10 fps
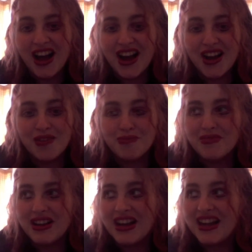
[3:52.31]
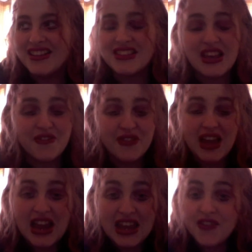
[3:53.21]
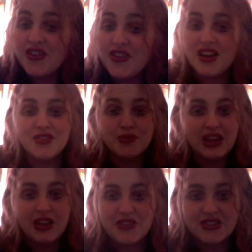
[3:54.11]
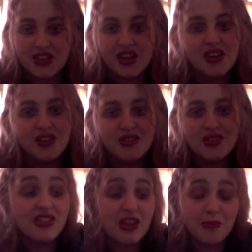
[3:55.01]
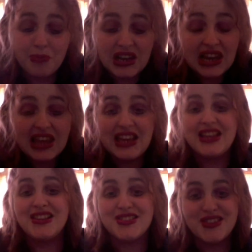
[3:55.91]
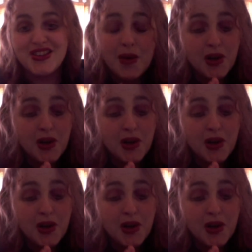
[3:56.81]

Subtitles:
And if any of you guys want to give this a go, then please do.